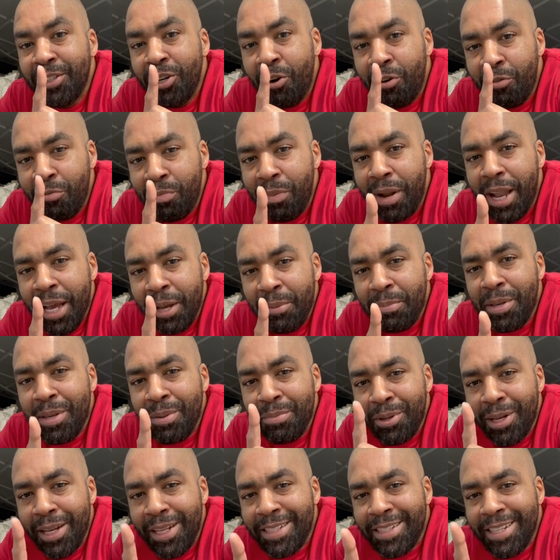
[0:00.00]
of black
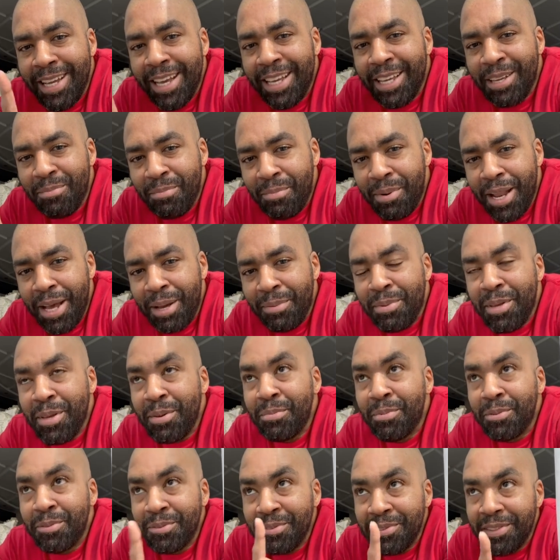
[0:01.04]
people attacking black
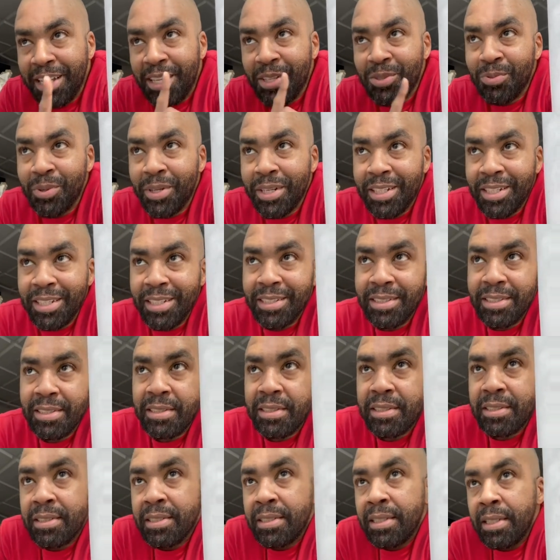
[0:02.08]
people. That's what it is.
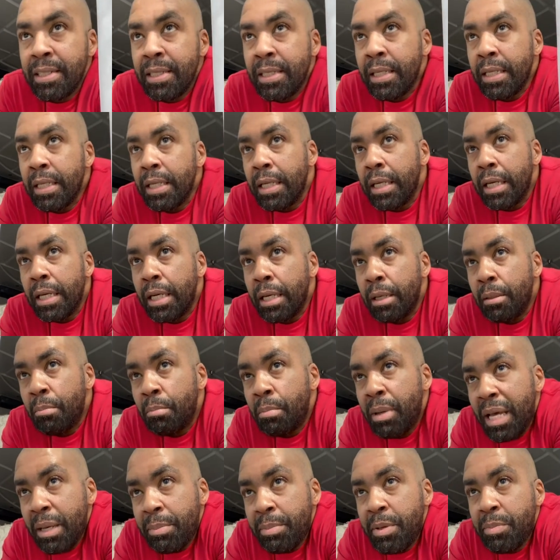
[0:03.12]

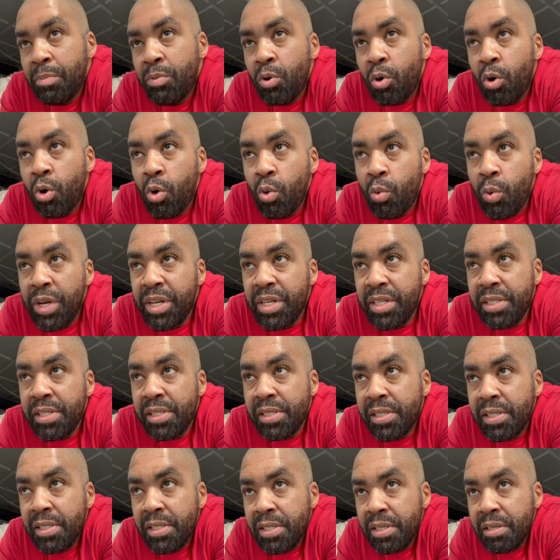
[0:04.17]
Black people
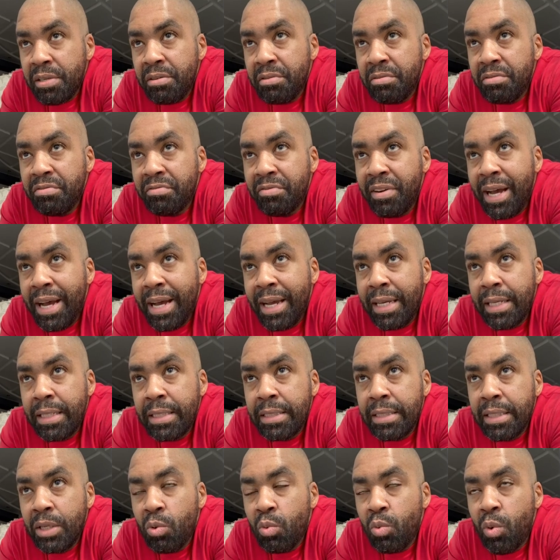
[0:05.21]
always
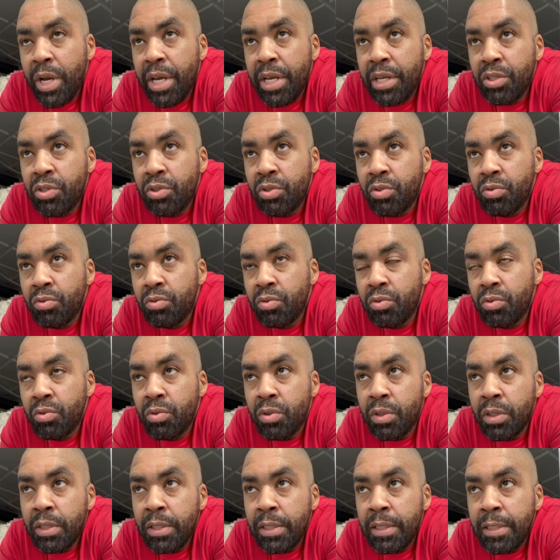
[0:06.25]
find a way to
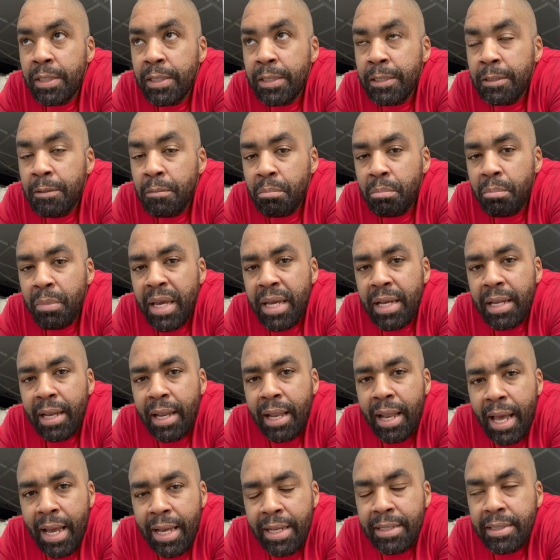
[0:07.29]
make
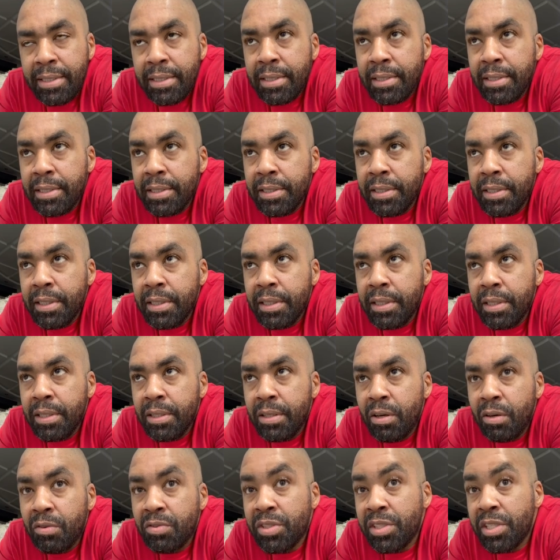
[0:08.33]
light
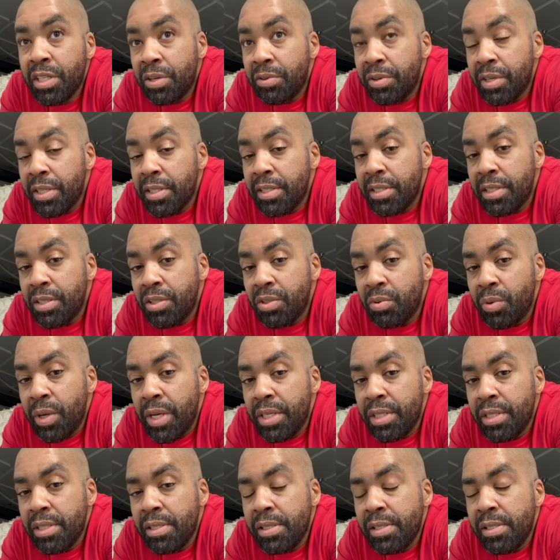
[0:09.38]
of serious
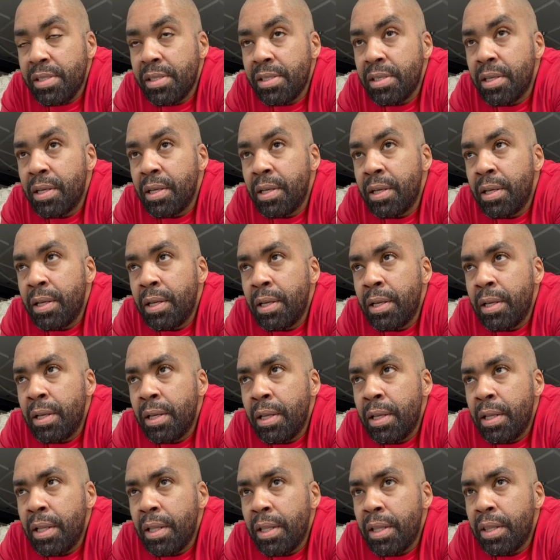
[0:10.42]
situations.
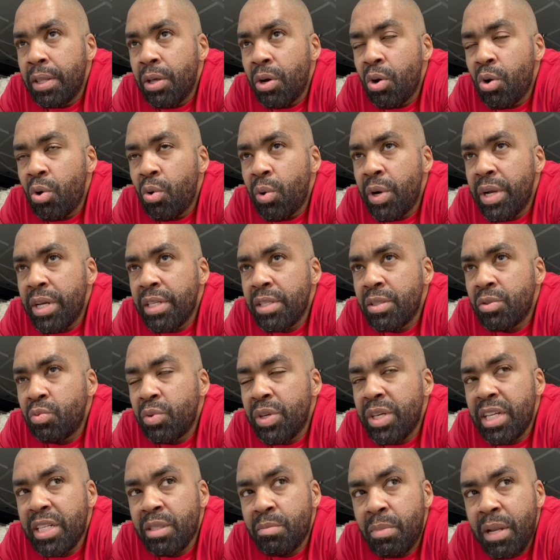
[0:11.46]

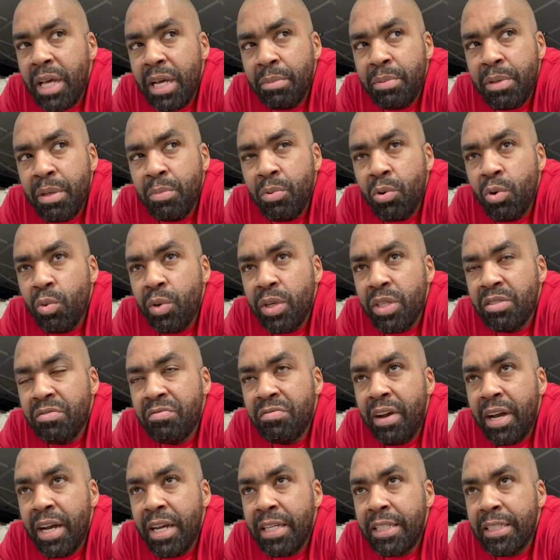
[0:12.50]
We as black people always
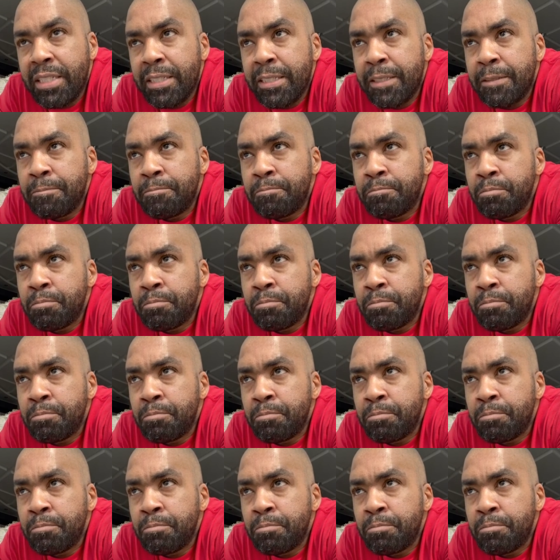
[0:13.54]
find